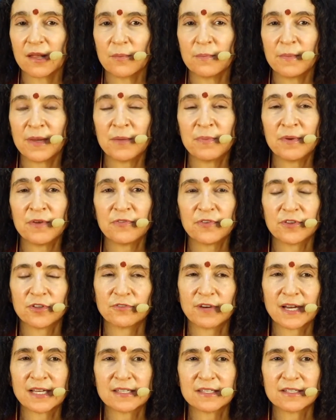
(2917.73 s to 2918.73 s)
maybe for the
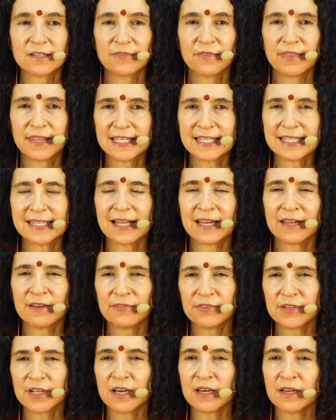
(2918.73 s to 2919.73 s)
rest of this
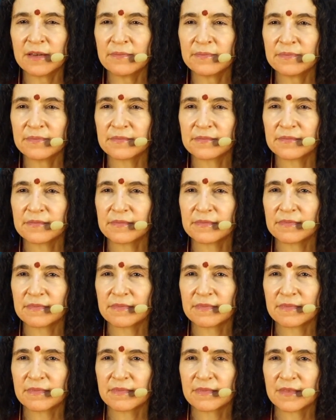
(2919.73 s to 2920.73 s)
lifetime,
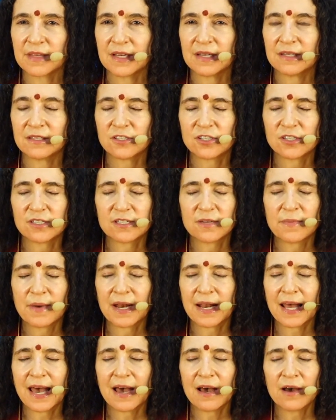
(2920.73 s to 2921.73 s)
it's just
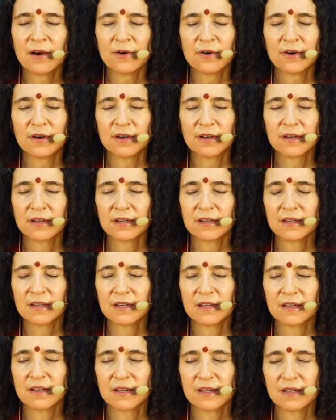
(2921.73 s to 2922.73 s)
about how.
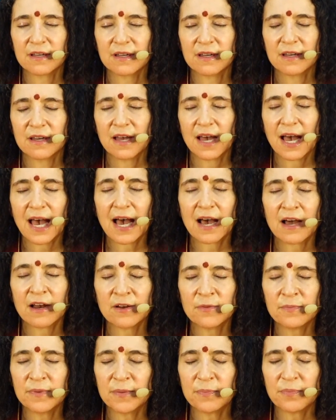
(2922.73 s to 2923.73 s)
How
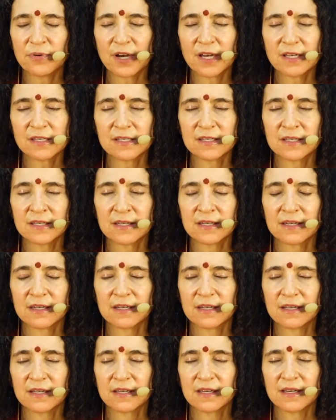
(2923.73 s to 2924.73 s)
to be present.
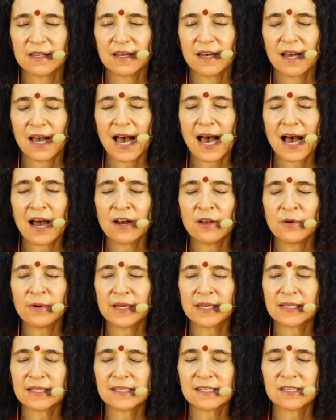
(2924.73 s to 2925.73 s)
How to
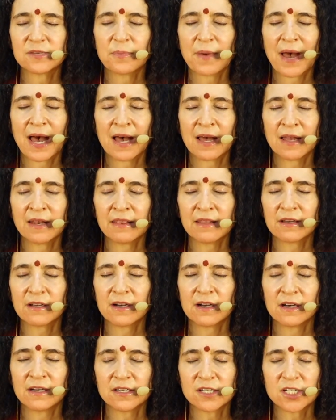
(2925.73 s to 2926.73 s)
expand the
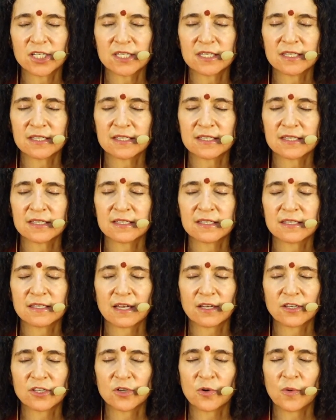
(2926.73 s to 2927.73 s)
consciousness in
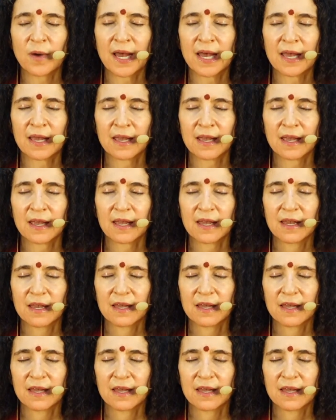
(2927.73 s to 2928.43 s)
such a way